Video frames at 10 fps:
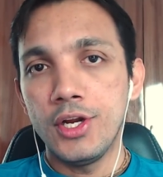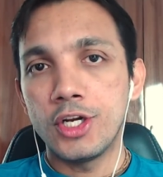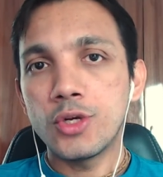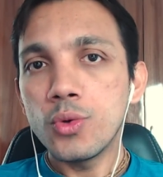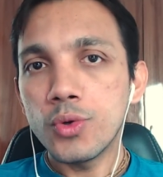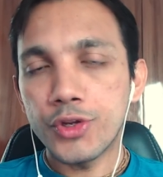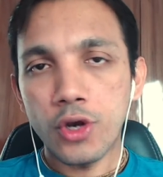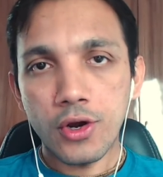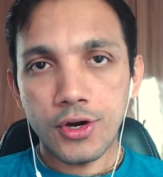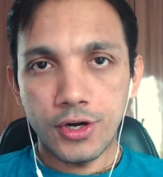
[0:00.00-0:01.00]
to
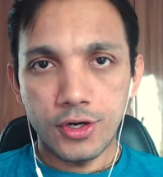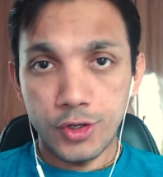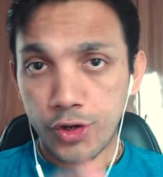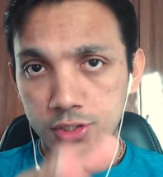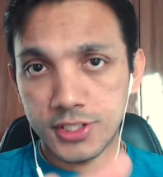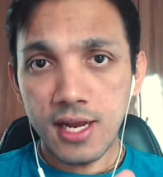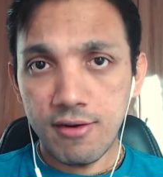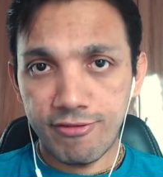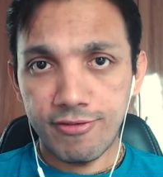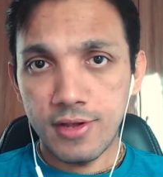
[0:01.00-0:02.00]

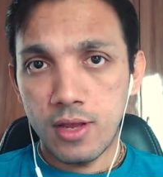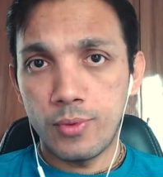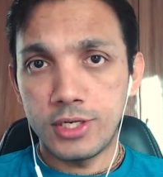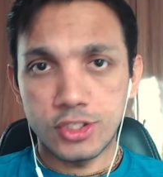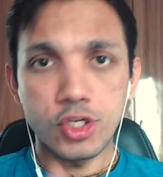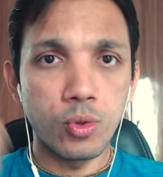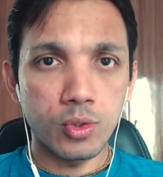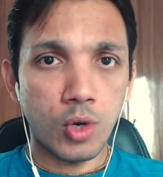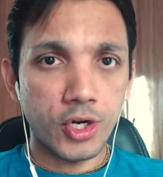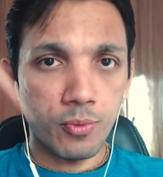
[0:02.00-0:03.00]
yourself, which is to do with
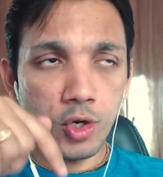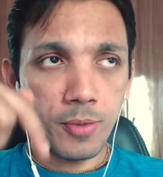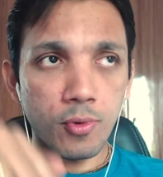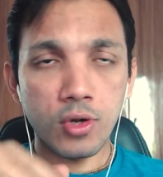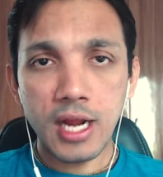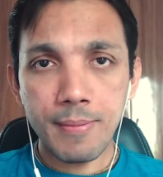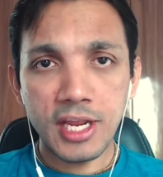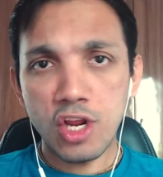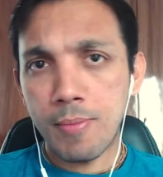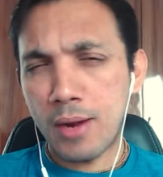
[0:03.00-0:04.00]
what you're programming in
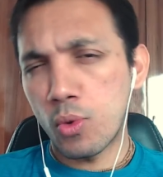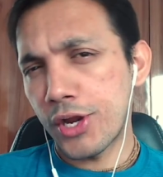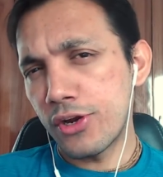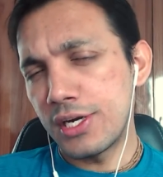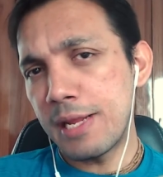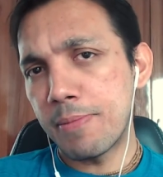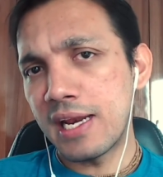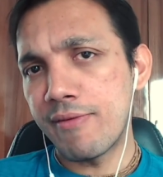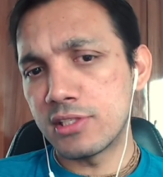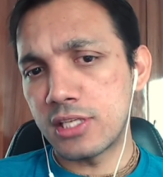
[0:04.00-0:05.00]
your mind, what are your deeper levels?